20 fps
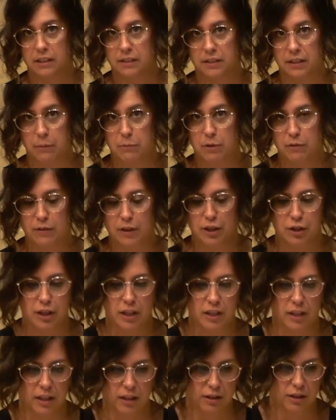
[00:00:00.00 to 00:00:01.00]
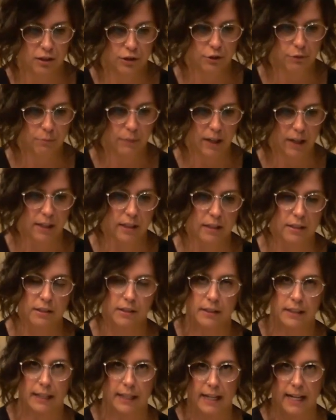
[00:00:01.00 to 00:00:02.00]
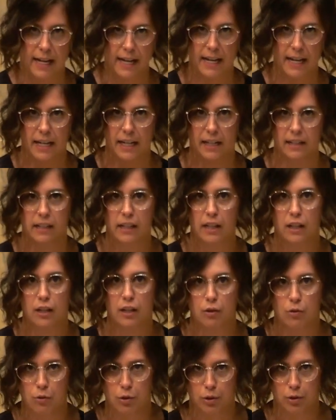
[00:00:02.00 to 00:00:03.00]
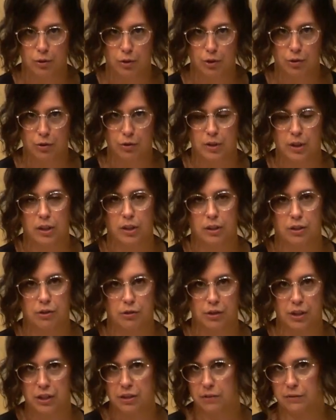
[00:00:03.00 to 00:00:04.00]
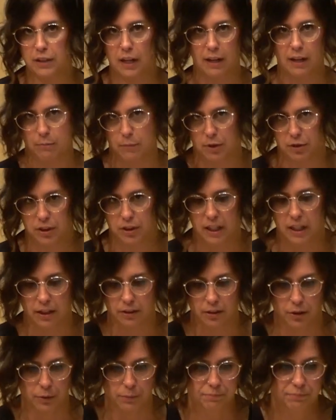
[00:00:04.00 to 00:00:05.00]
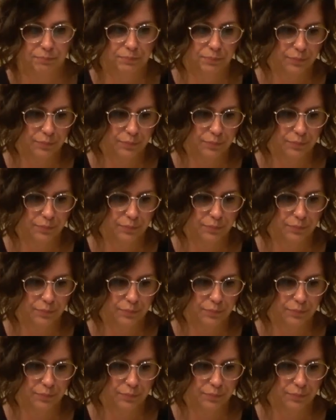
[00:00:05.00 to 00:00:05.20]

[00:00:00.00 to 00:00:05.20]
subdivision, you might get ahead or lose your sense of time altogether.